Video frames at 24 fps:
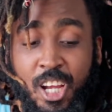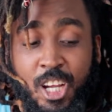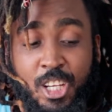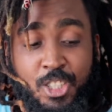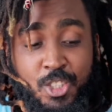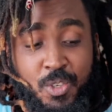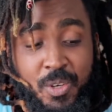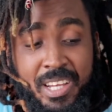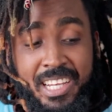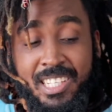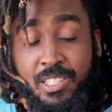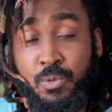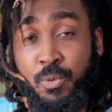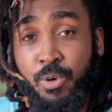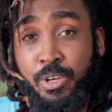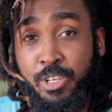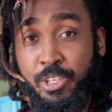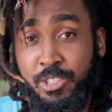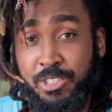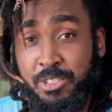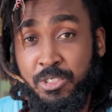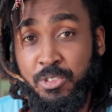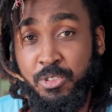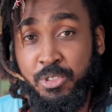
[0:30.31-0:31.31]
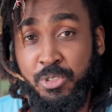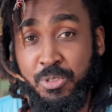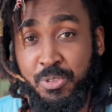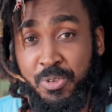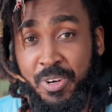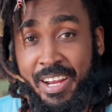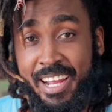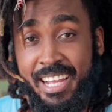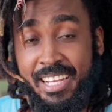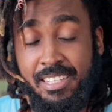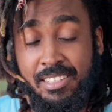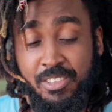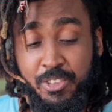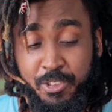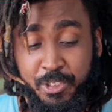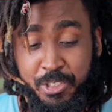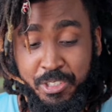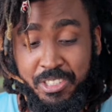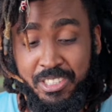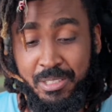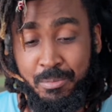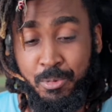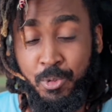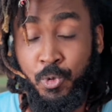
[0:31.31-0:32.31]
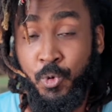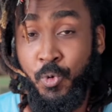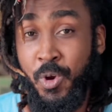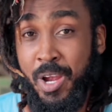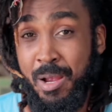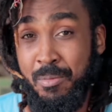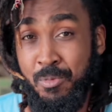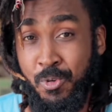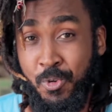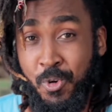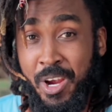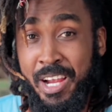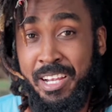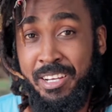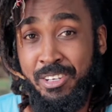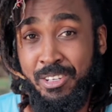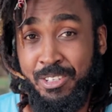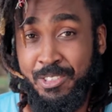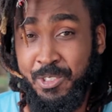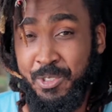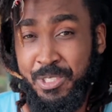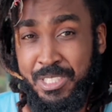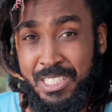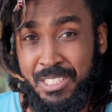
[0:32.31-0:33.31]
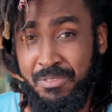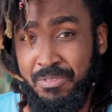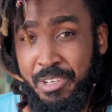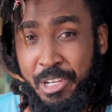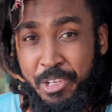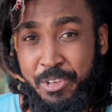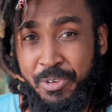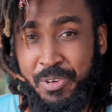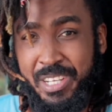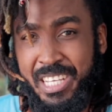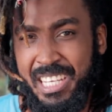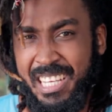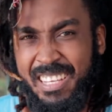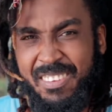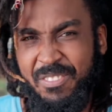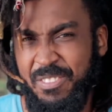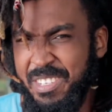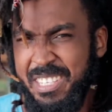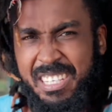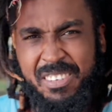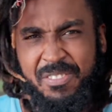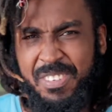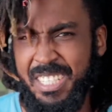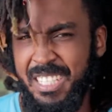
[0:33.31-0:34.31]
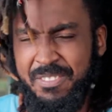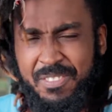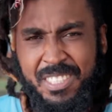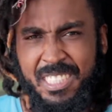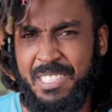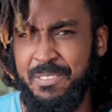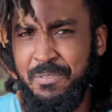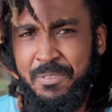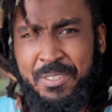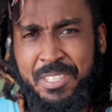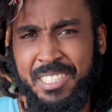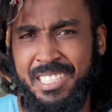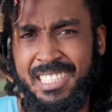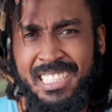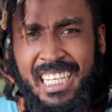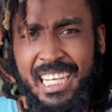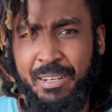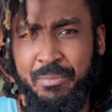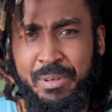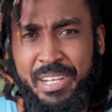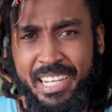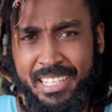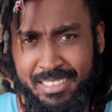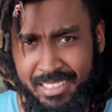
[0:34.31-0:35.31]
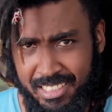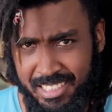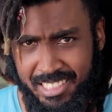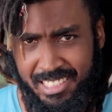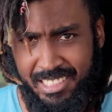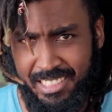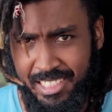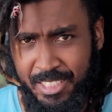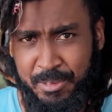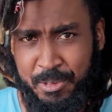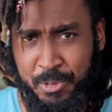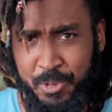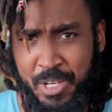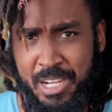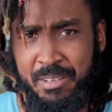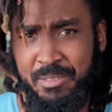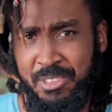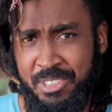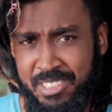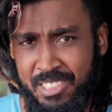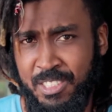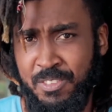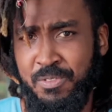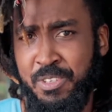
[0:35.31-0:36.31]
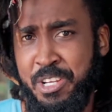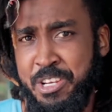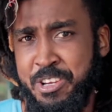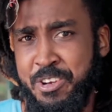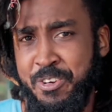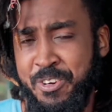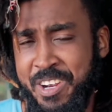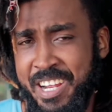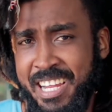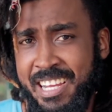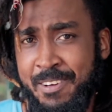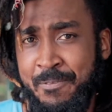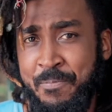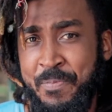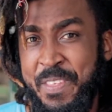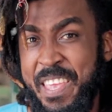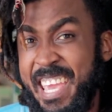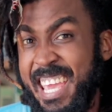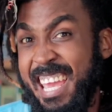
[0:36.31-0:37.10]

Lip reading: So here's what you should do, right? You should subscribe right now to this video. Even if it's the first time here, just subscribe to this video, right?